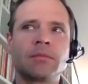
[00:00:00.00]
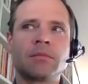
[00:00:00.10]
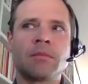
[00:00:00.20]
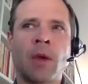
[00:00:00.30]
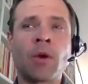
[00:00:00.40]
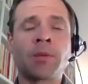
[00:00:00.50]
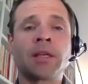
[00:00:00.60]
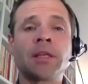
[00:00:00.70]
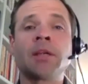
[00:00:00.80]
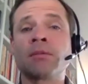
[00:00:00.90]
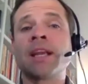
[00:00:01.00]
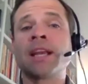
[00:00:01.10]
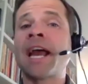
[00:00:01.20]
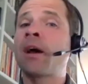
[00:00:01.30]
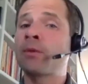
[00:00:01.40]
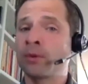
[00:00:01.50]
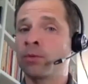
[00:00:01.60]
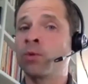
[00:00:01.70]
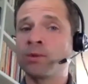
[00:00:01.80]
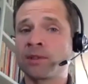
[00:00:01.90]
i want to be clear right now the
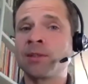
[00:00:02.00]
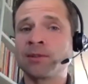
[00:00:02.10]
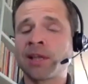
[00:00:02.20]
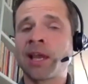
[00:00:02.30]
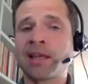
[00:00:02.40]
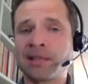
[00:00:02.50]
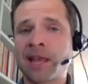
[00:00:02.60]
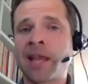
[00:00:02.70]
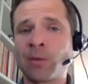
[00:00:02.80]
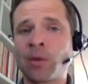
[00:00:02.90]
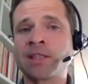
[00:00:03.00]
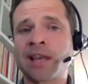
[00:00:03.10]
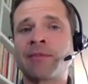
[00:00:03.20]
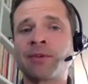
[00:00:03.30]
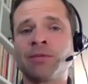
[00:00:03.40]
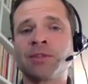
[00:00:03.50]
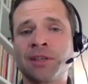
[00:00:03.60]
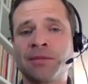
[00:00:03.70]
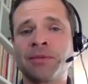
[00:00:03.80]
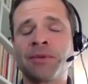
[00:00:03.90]
rules still say it's the eight weeks after you
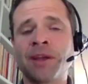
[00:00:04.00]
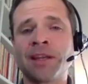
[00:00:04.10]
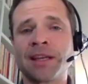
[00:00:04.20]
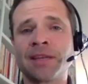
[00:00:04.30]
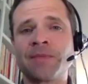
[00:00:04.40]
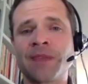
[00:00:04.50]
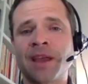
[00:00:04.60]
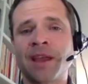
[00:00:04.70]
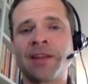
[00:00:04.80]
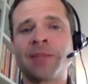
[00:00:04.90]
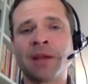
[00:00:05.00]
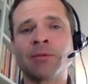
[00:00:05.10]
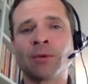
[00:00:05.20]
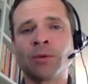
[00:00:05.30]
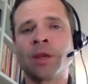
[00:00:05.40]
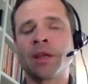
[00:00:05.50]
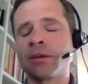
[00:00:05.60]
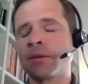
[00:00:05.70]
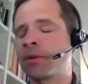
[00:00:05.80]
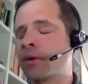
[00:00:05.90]
receive your funding uh, and the payroll you pay
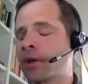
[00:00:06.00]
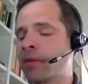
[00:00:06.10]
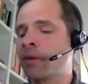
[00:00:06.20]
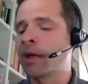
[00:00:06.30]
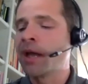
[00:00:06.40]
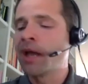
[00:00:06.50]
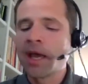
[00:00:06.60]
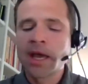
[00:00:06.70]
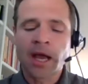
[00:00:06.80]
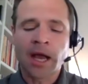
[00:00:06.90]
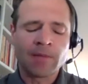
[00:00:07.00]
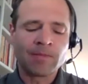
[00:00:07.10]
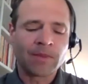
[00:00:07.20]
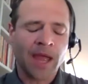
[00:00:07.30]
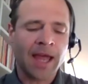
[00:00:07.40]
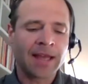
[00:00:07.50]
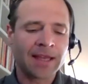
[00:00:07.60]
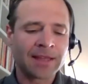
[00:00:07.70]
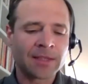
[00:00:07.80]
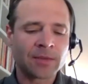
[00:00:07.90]
your employee but um, i
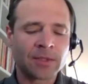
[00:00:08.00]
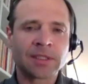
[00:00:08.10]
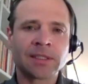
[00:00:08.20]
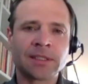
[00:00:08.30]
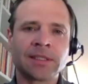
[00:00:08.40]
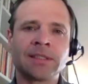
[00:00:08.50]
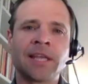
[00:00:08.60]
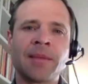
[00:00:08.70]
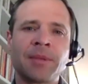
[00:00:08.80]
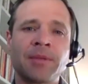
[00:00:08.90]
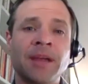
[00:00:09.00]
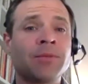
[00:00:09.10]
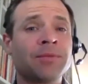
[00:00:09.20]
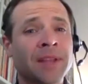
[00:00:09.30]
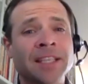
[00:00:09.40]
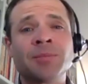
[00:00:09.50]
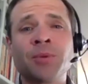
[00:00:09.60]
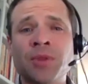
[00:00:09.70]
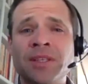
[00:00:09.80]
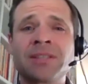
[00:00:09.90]
highlight this one just as an example of how
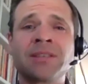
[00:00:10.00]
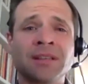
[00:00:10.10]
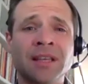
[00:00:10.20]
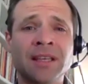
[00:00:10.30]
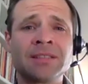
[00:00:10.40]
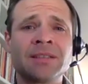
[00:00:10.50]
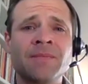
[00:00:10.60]
flexible this still is